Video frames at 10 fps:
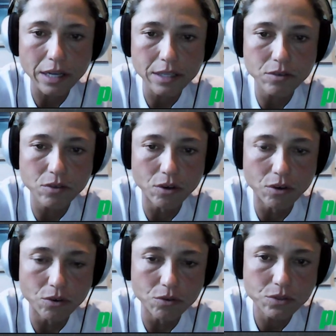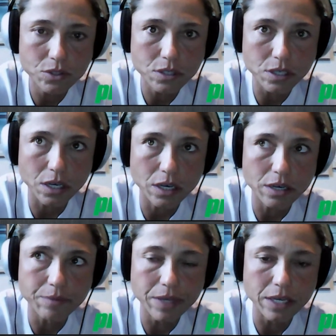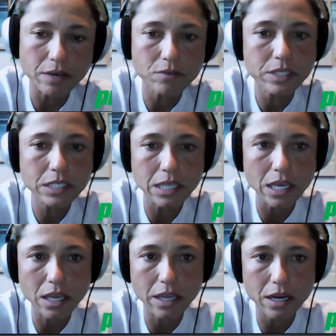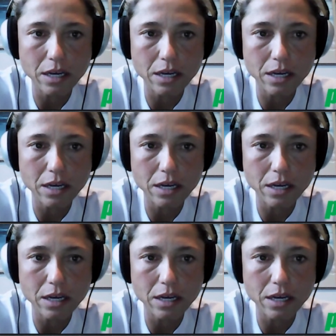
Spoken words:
I don't, and I would say,